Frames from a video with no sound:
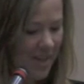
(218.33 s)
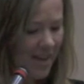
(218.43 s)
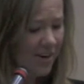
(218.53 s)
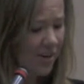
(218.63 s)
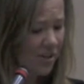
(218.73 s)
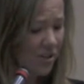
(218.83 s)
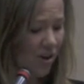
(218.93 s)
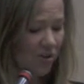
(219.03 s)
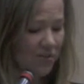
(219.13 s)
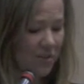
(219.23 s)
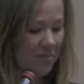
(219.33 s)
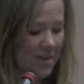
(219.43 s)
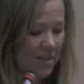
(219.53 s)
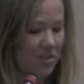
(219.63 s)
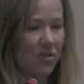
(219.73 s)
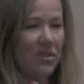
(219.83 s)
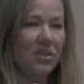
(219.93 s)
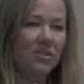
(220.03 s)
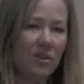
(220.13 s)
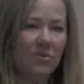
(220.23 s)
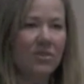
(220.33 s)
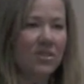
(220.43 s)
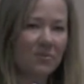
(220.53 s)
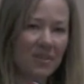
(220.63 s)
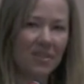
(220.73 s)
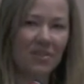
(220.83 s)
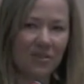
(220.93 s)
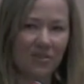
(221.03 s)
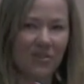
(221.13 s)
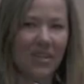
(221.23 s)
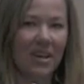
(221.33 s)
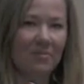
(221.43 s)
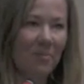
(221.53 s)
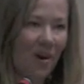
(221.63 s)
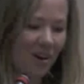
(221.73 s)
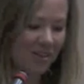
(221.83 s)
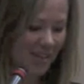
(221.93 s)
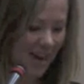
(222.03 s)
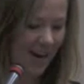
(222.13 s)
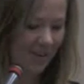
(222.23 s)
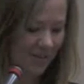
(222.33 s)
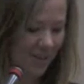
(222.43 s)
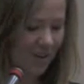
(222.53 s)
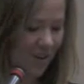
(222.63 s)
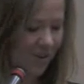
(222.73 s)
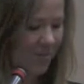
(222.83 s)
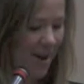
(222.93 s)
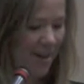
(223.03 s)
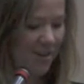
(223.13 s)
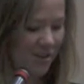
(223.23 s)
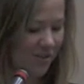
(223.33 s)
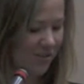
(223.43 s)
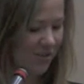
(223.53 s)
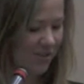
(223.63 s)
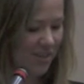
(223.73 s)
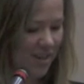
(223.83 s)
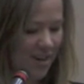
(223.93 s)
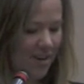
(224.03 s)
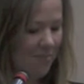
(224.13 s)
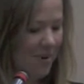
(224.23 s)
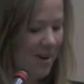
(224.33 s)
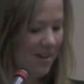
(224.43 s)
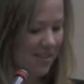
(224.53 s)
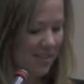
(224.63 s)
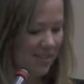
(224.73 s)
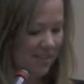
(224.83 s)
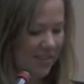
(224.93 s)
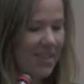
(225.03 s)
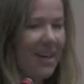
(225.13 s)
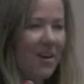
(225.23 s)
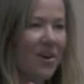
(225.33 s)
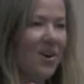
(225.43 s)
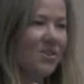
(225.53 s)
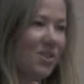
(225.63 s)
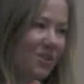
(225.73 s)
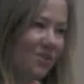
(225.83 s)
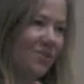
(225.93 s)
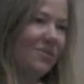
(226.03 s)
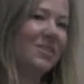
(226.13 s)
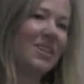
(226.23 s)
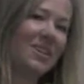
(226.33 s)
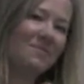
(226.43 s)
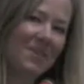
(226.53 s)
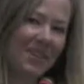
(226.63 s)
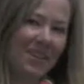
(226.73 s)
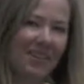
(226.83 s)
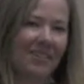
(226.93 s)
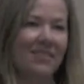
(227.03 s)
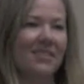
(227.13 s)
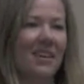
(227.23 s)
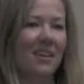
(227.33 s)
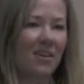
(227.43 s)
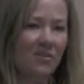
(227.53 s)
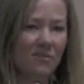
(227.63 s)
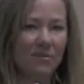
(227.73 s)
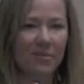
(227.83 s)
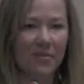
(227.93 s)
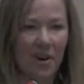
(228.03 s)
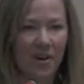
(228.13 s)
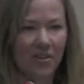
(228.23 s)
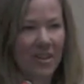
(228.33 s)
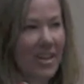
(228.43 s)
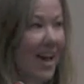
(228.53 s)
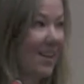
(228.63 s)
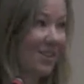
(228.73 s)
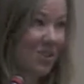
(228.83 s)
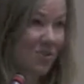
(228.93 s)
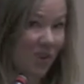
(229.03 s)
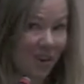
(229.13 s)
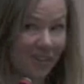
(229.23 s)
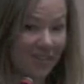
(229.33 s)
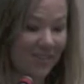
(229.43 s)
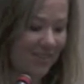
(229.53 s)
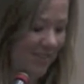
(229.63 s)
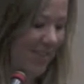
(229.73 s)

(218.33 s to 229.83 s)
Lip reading: I encourage all of you to make sure that you don't just read the news and get bogged down in all the bad news, but seek out cartoons and comedians and other forms of art like Atlas Shrugged